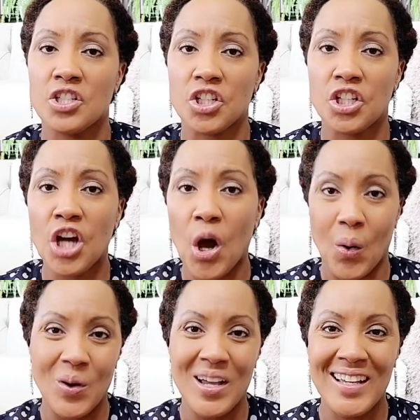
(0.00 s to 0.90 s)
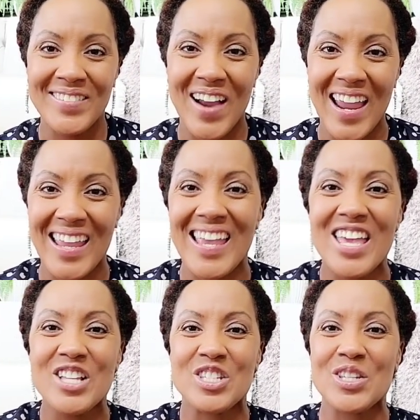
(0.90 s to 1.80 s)
to go, right?
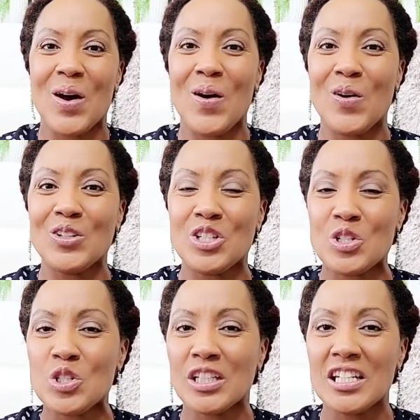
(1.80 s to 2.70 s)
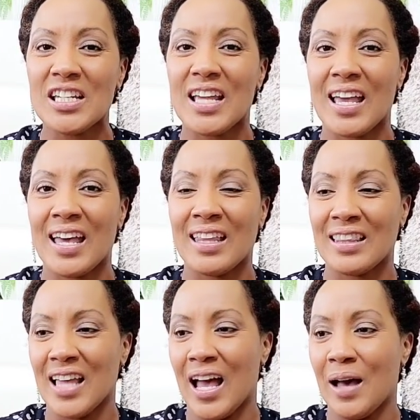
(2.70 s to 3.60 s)
So usually at
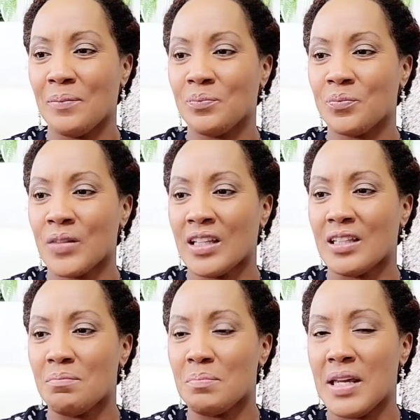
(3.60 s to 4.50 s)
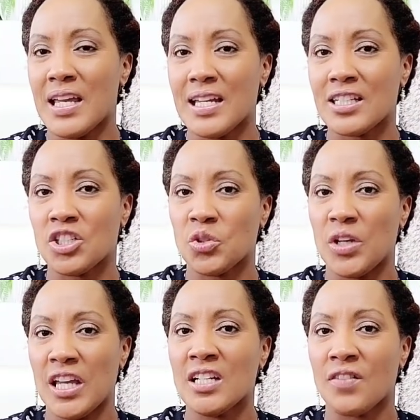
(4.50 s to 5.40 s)
the mid to
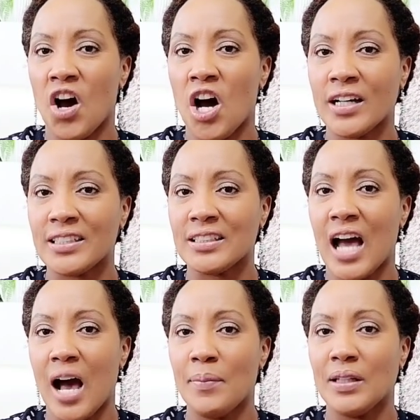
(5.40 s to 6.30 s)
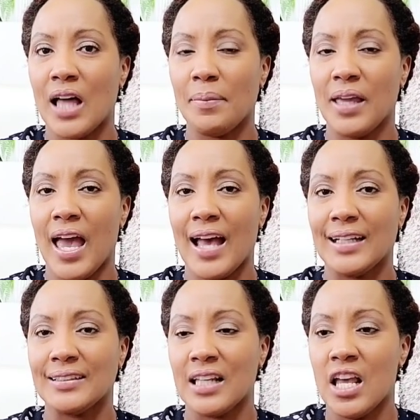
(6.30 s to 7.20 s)
end of August, Hobby Lobby
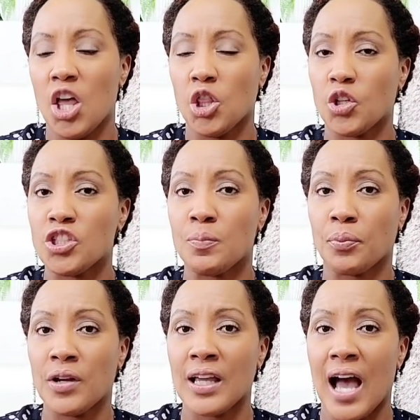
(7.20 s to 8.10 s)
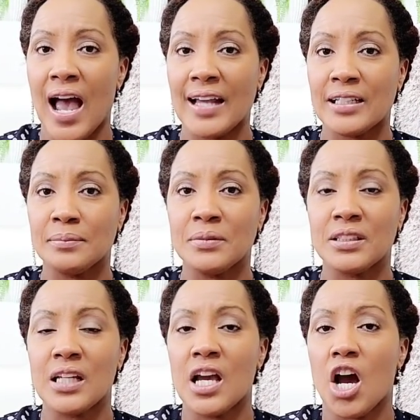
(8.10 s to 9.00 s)
has their spring
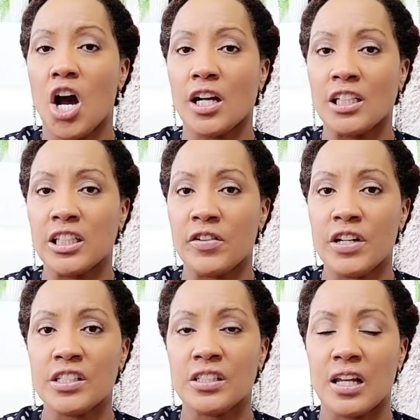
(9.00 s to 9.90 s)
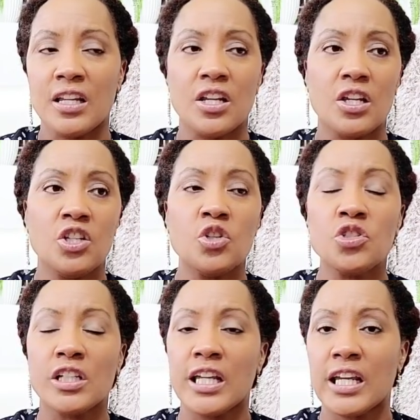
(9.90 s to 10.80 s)
items on clearance.
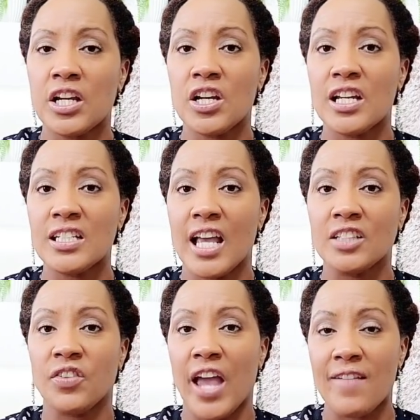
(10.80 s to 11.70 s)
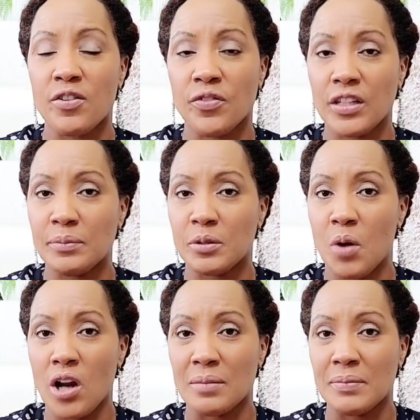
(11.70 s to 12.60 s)
Usually here, it takes forever for them to
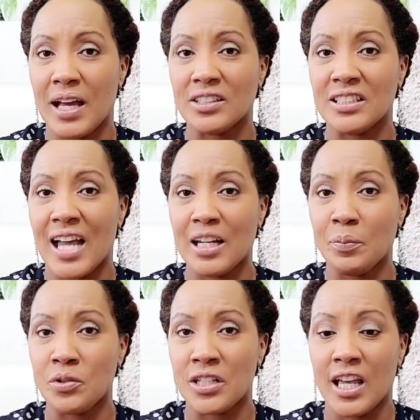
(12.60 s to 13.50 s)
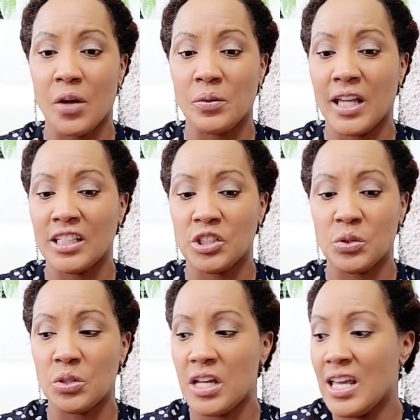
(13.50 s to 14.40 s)
mark them down to 90%, and when they
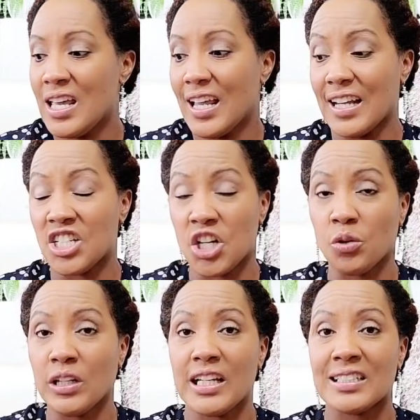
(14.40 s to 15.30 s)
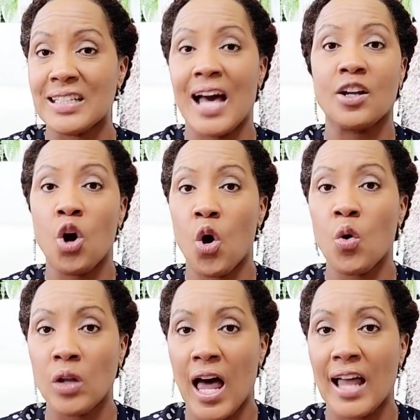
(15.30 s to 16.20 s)
do, generally is not a
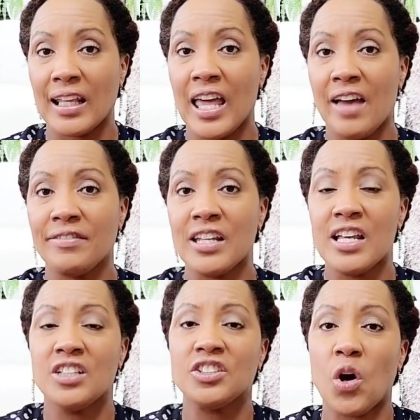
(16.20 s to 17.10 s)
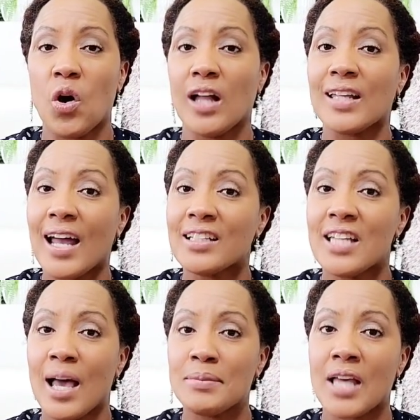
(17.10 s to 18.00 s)
whole lot left. So a lot of
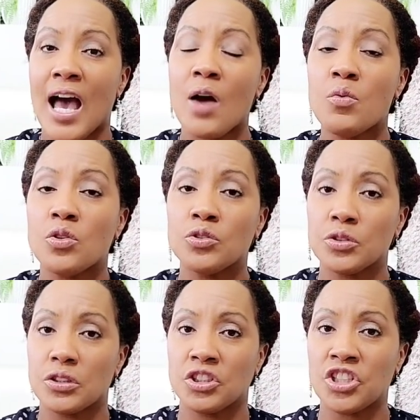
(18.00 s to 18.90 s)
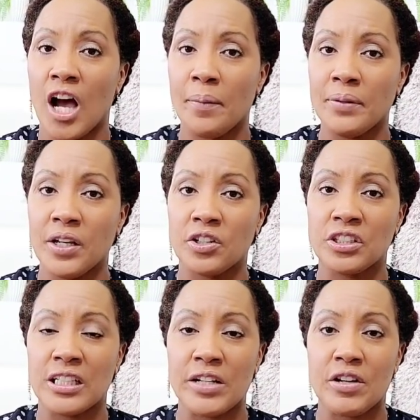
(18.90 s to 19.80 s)
times I will shop their
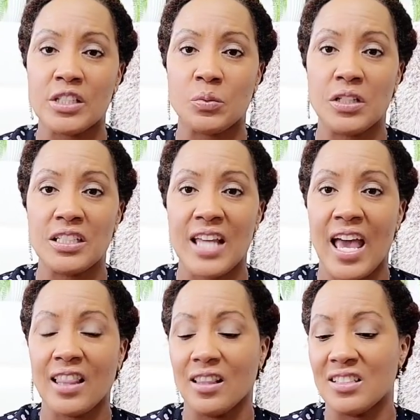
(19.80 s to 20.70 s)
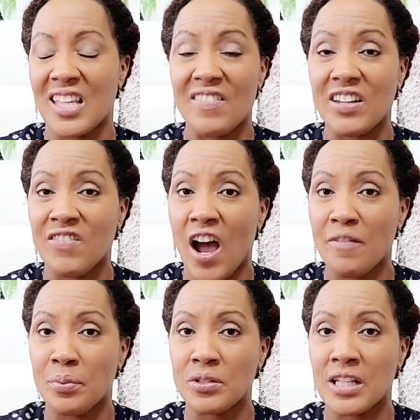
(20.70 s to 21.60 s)
clearance when it's at
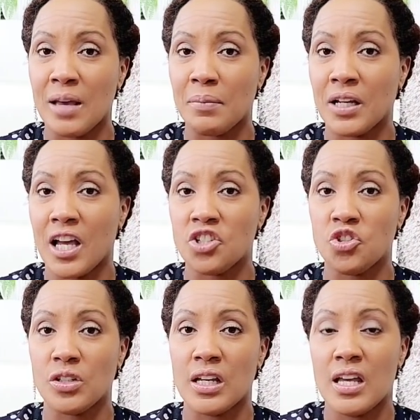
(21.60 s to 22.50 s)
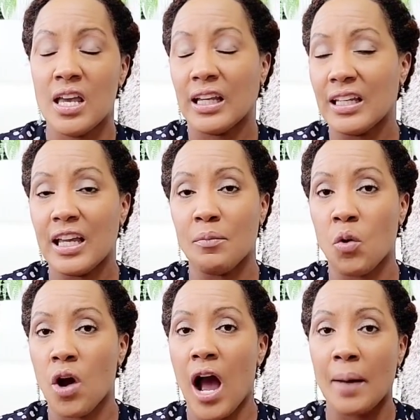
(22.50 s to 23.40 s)
75% because you can get
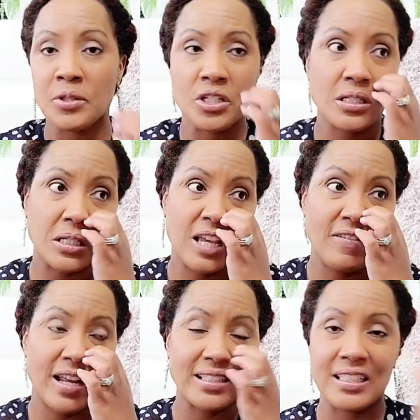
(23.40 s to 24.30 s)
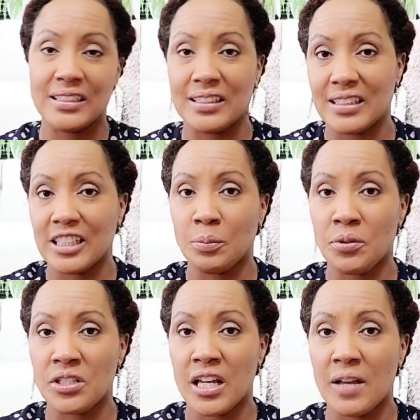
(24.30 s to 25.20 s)
more options. Even at
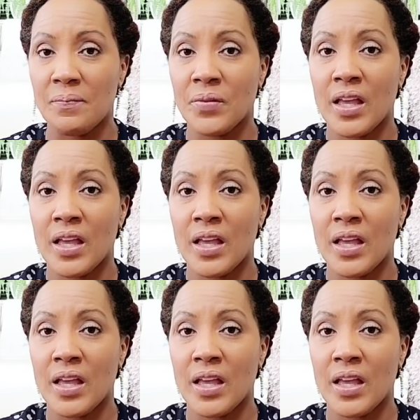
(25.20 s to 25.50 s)
66%